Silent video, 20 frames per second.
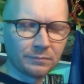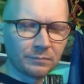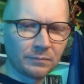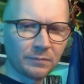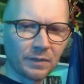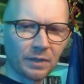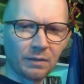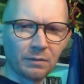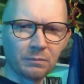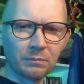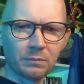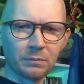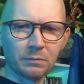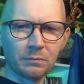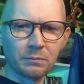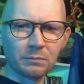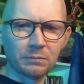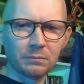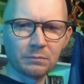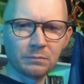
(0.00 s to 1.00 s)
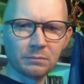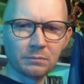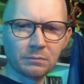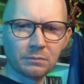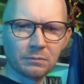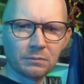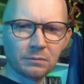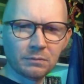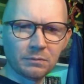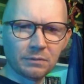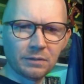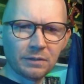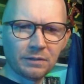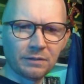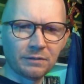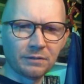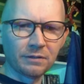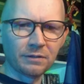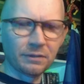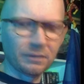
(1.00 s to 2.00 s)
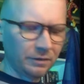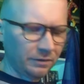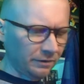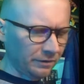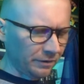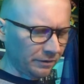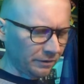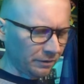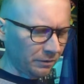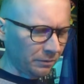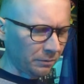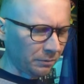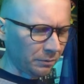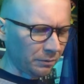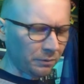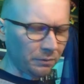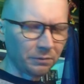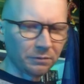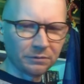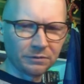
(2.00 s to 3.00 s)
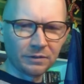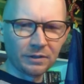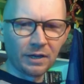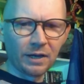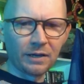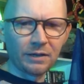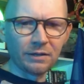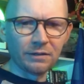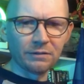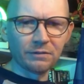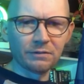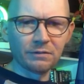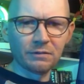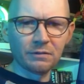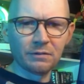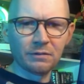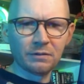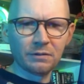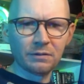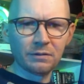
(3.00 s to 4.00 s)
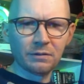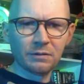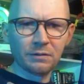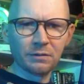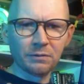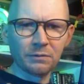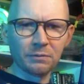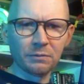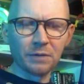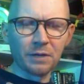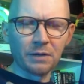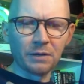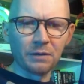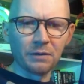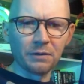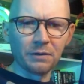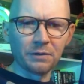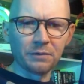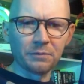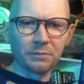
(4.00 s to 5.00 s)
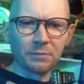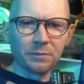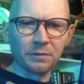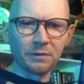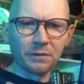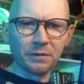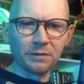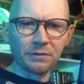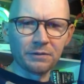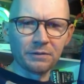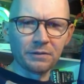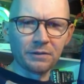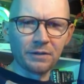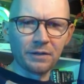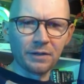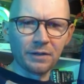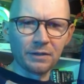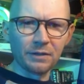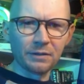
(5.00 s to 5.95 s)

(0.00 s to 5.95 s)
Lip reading: Now, let's let the corridors guide us throughout our experience today.